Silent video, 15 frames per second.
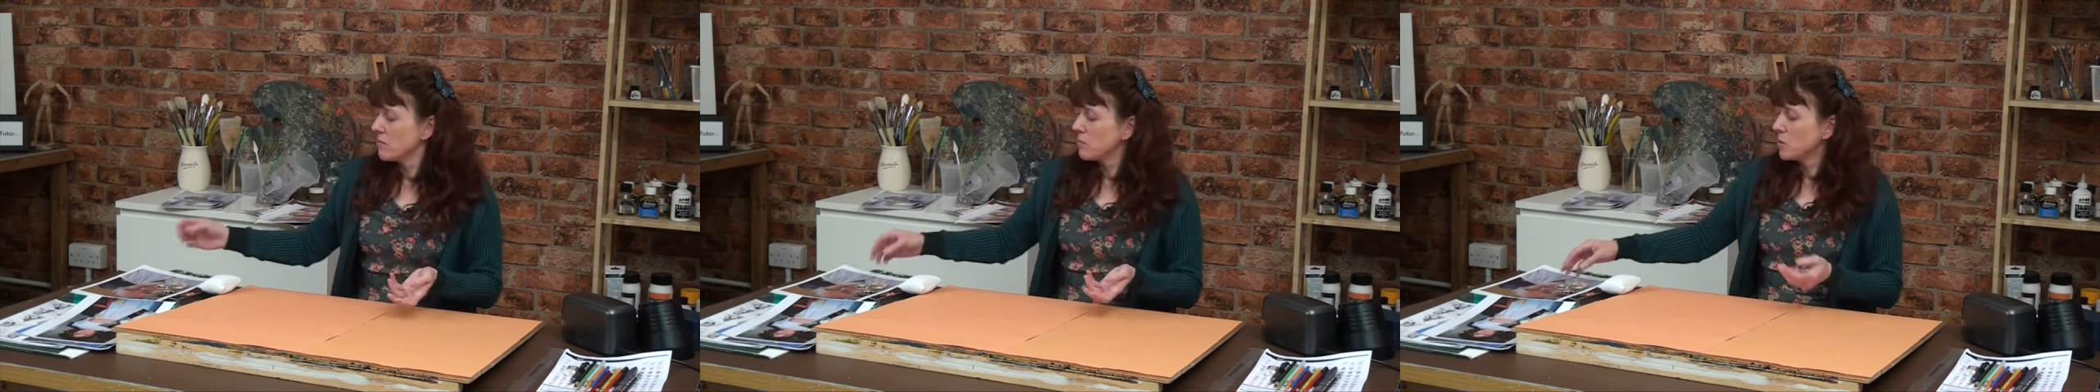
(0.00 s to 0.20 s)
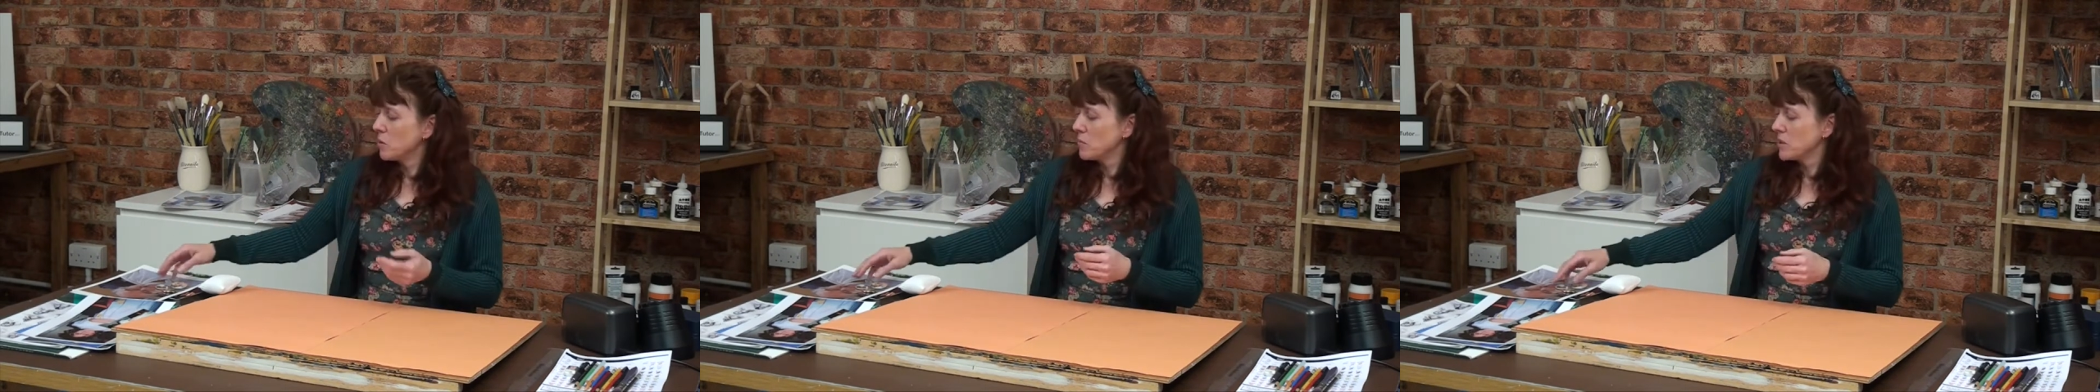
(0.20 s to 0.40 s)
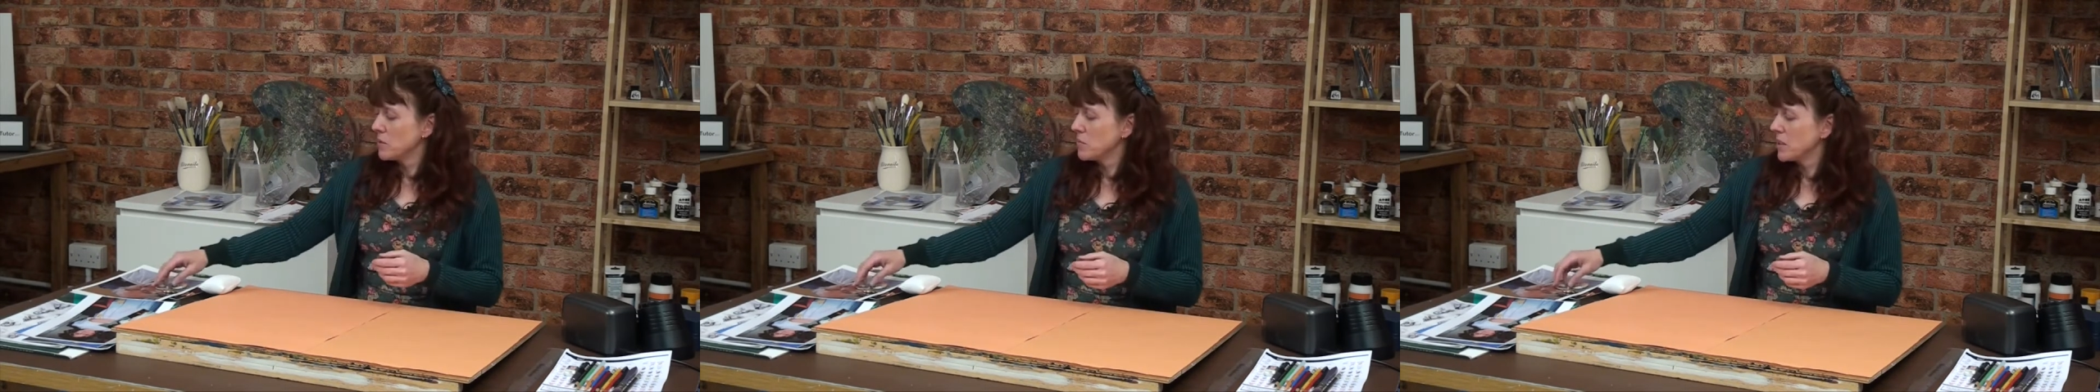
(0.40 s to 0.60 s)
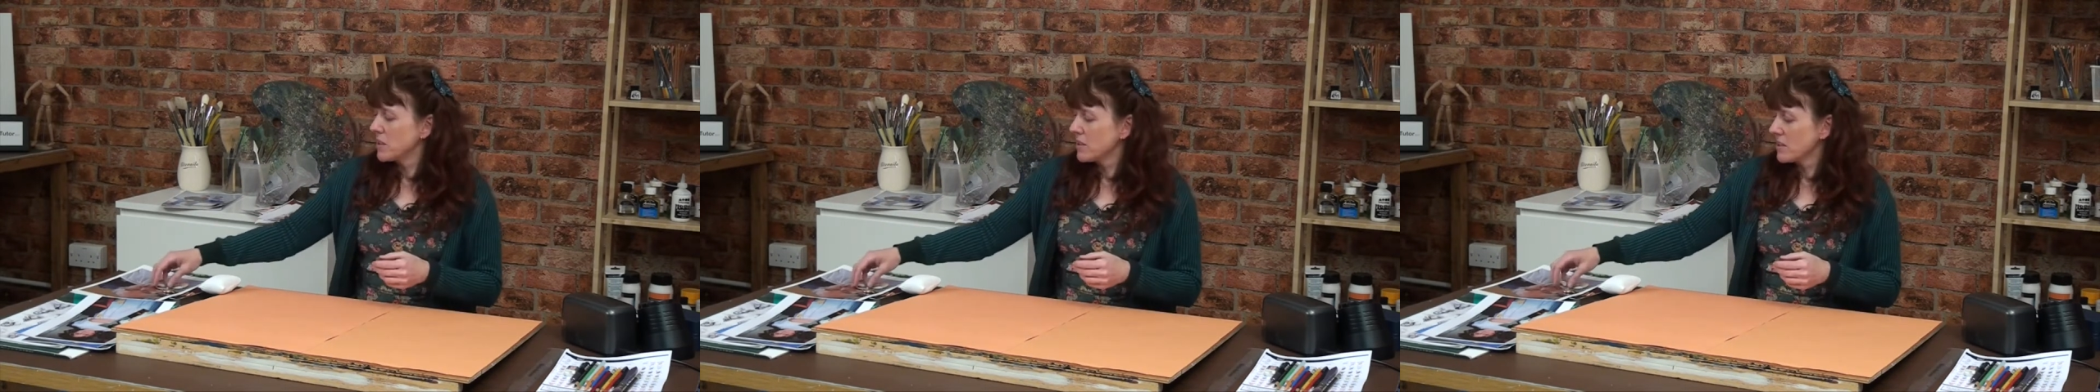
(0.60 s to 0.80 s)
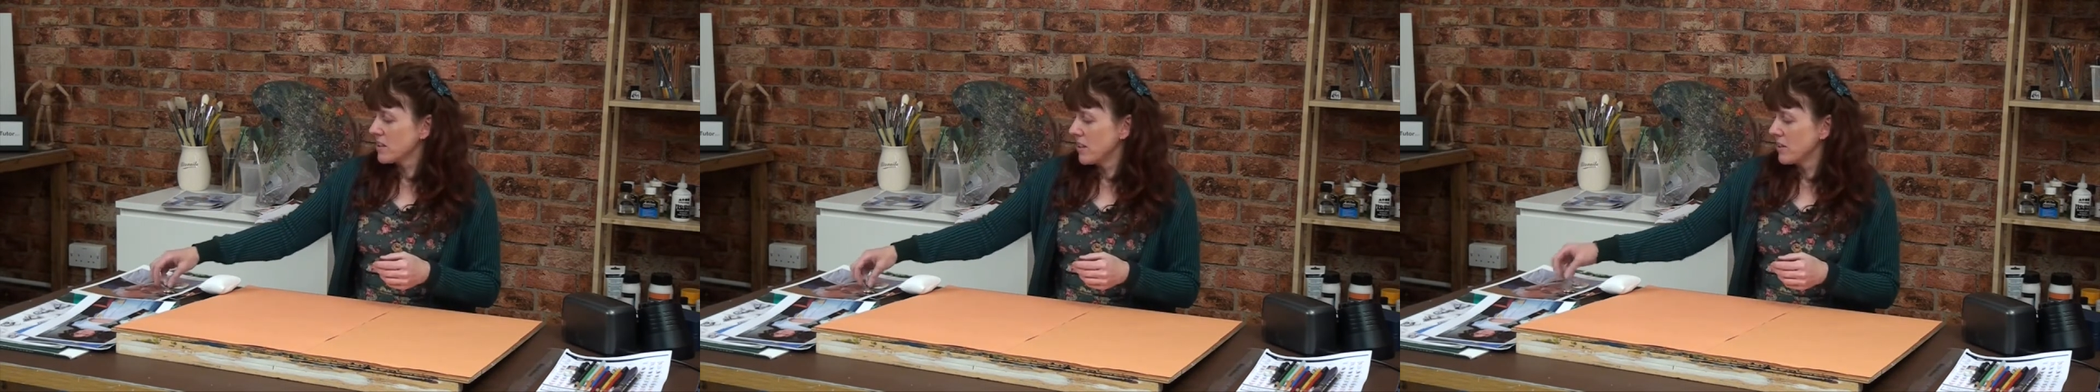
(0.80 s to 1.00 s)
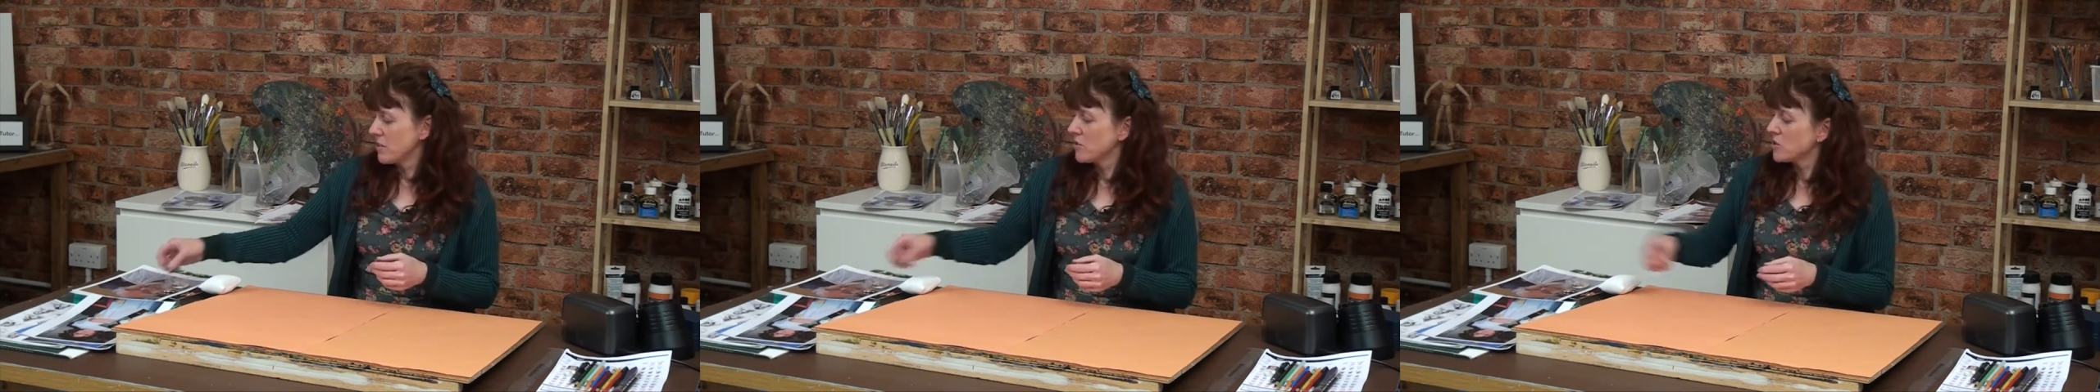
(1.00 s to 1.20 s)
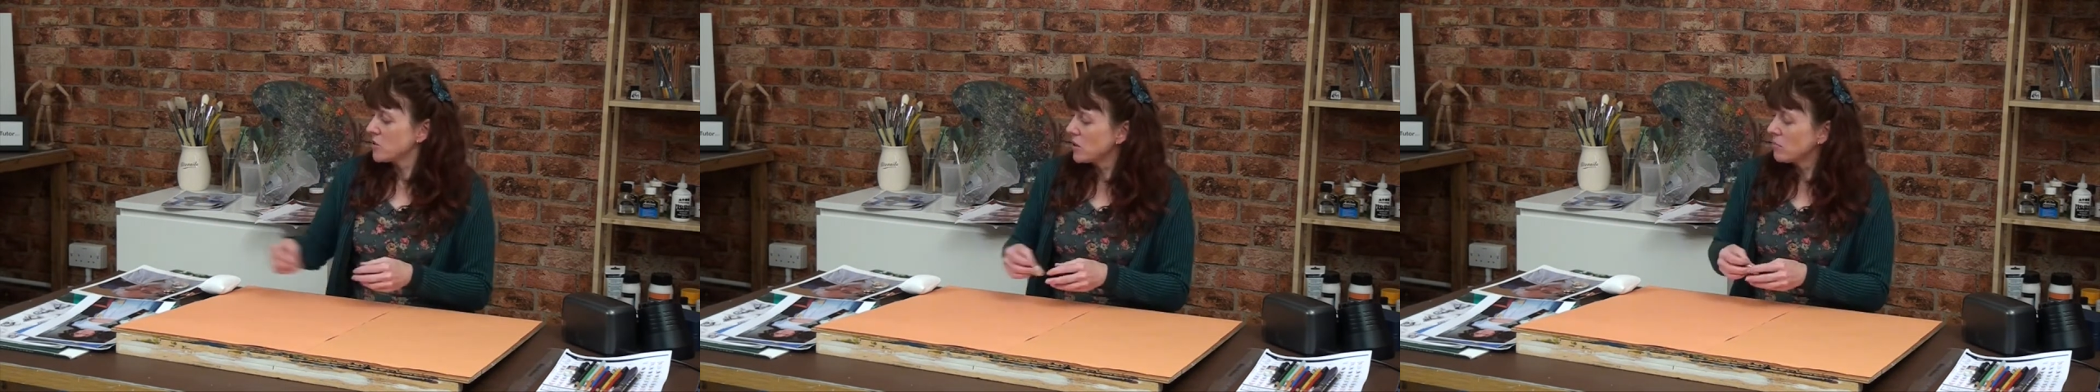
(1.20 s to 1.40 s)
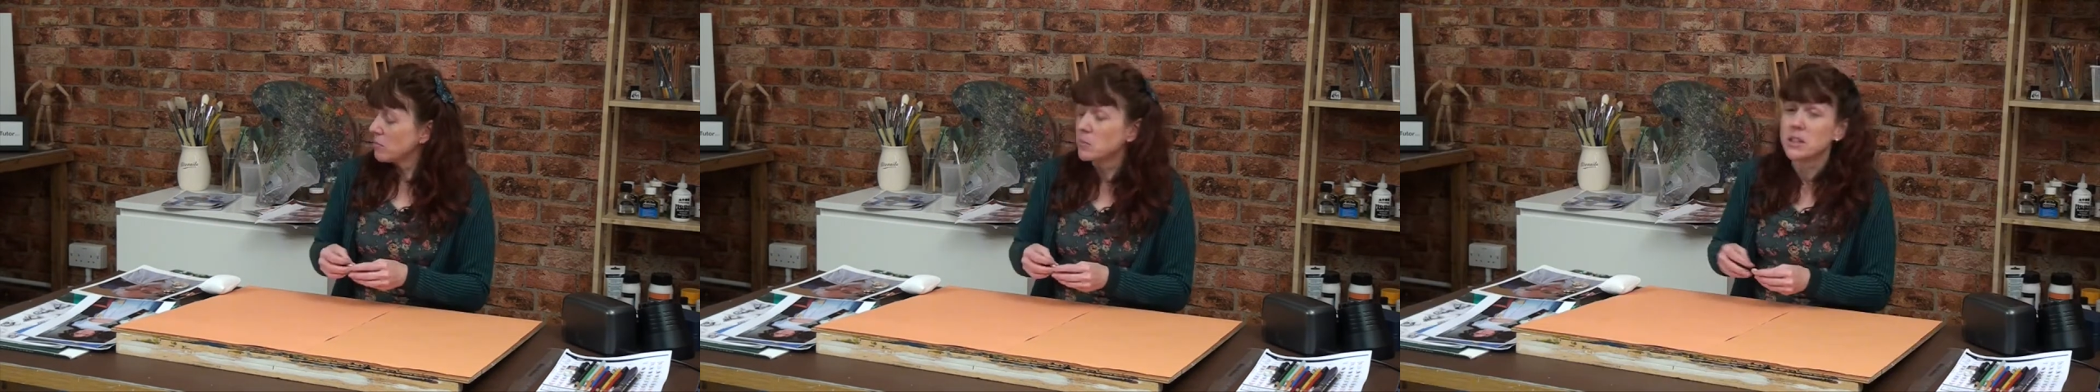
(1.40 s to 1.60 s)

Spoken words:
prompted me to start doing